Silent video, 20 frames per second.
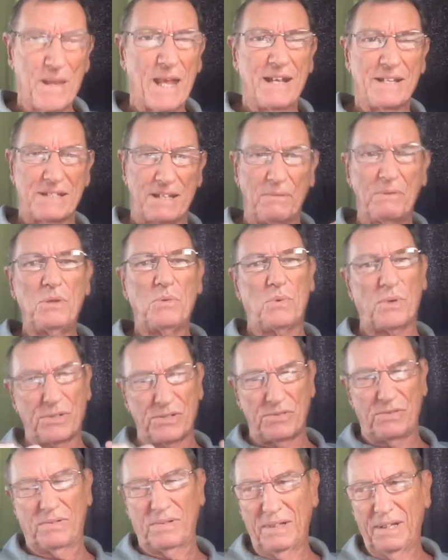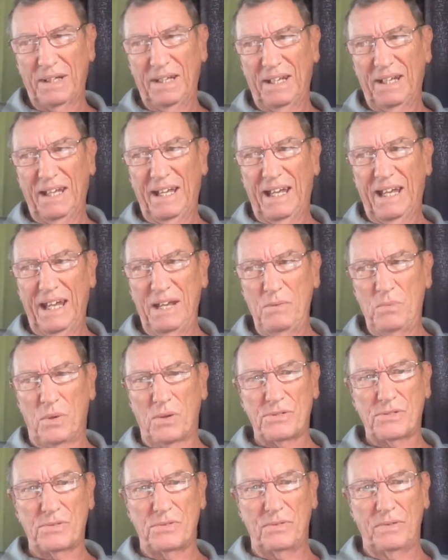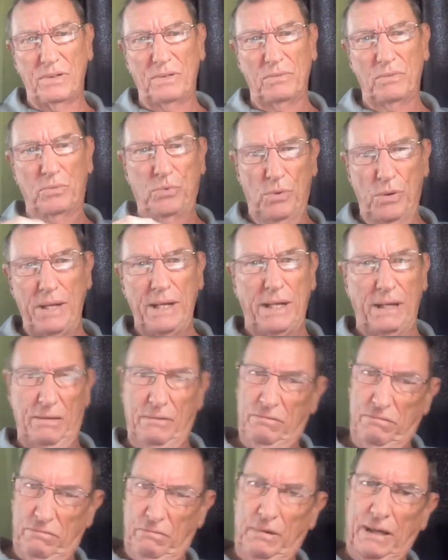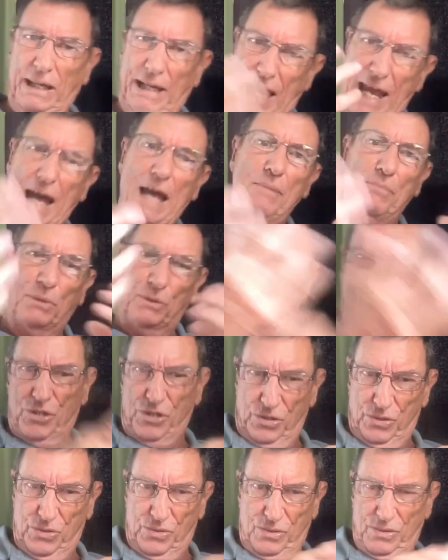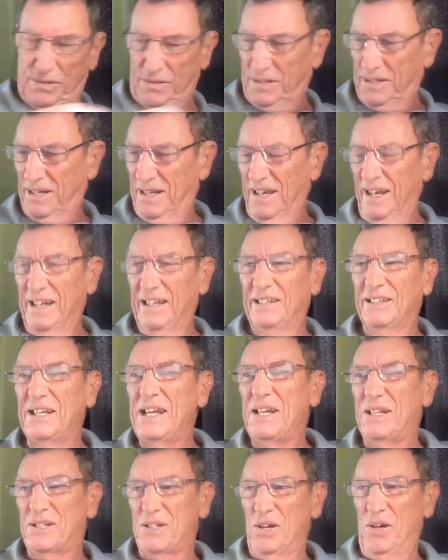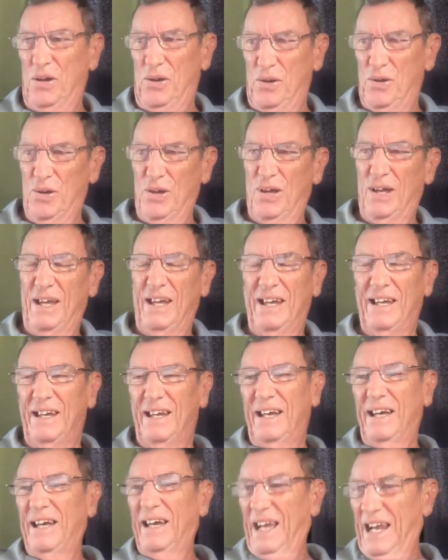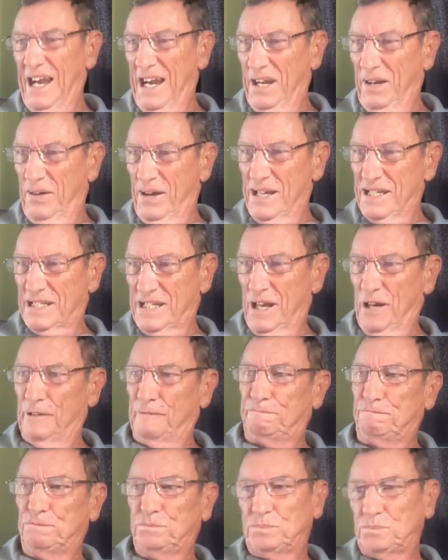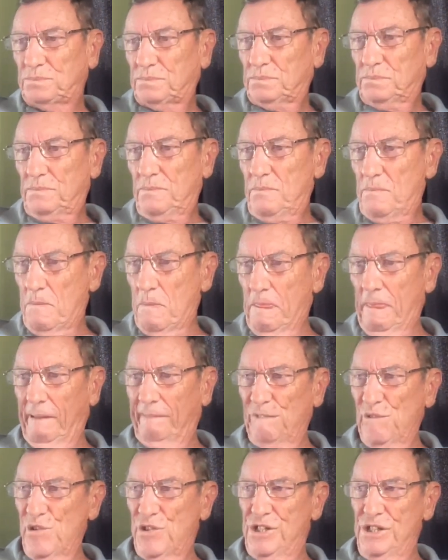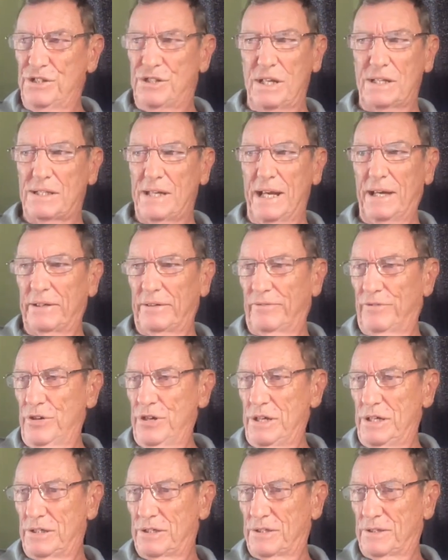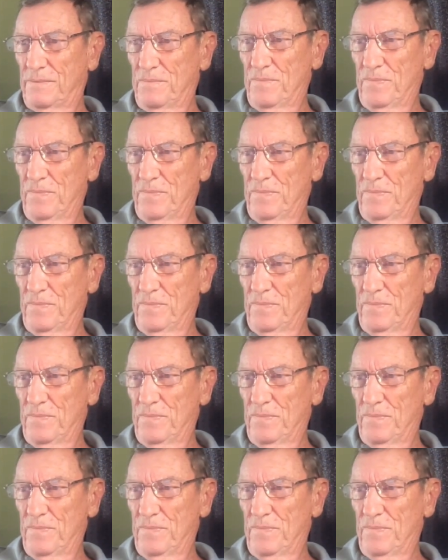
So he wasn't really able to link to her. Anyway, so she's just out of reach.